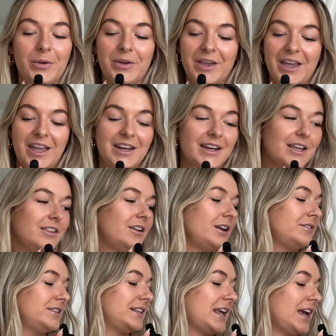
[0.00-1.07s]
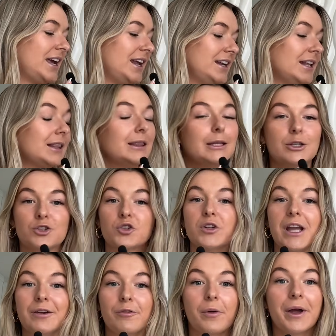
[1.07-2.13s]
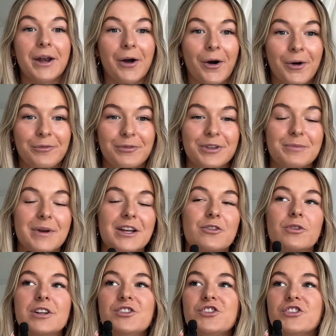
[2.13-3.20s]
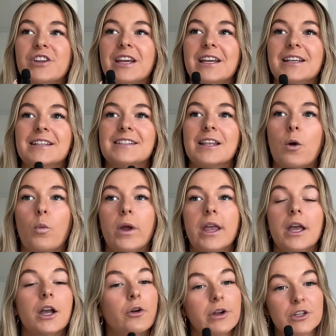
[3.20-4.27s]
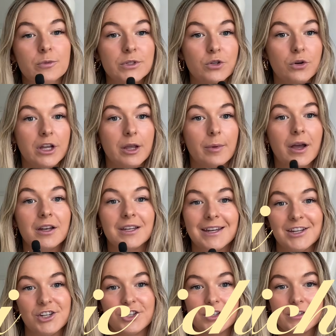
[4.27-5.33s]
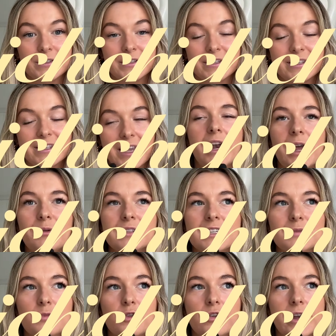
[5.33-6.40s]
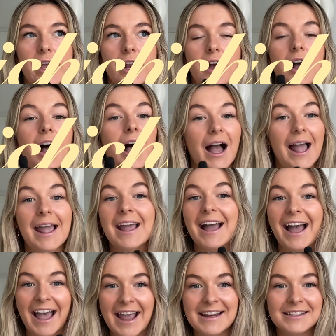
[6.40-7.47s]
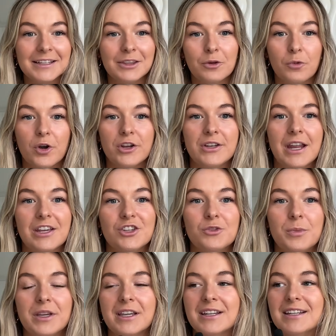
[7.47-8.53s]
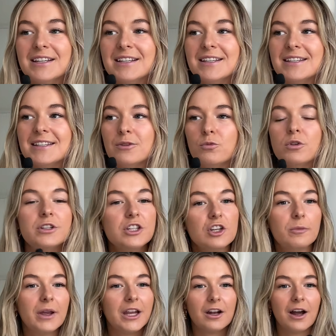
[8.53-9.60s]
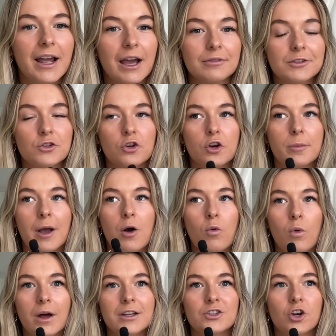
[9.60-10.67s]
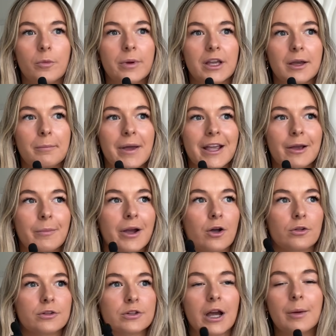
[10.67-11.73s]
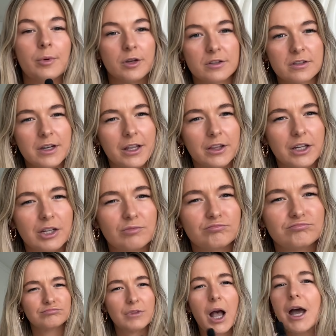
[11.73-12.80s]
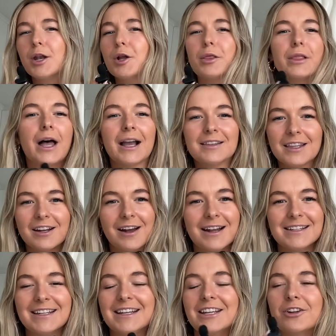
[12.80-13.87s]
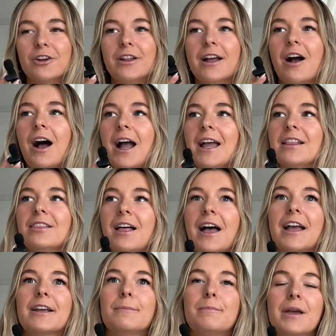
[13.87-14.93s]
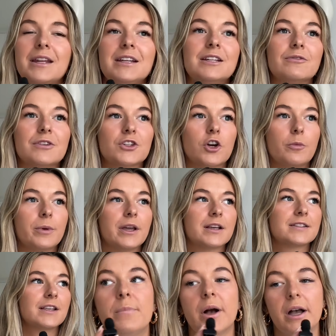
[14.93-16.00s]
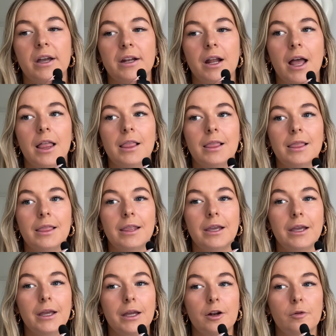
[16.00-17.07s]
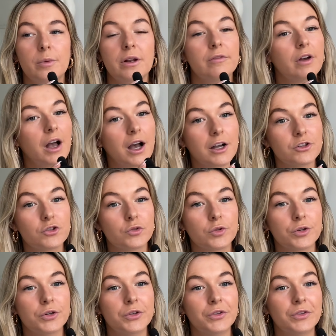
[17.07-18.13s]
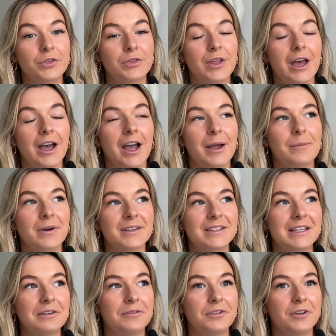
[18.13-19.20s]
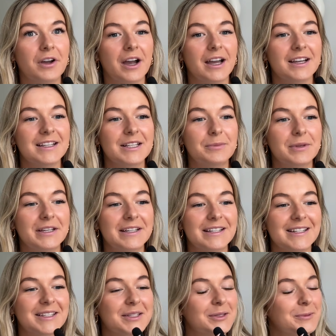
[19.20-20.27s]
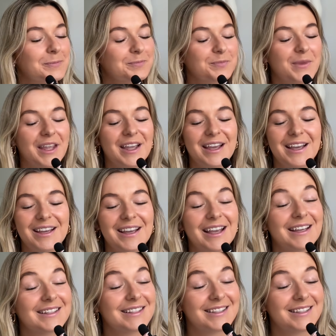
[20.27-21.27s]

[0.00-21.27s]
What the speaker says: Okay, now that I've scared literally everyone off with my cringeness, we are going to be talking about niches. When I was a small creator, I hated the word niche because what do you mean I have to talk about one topic and make it my whole entire personality? I don't like that idea. You know, like I like many different topics, but a little bit of a hard truth that I must give you guys because it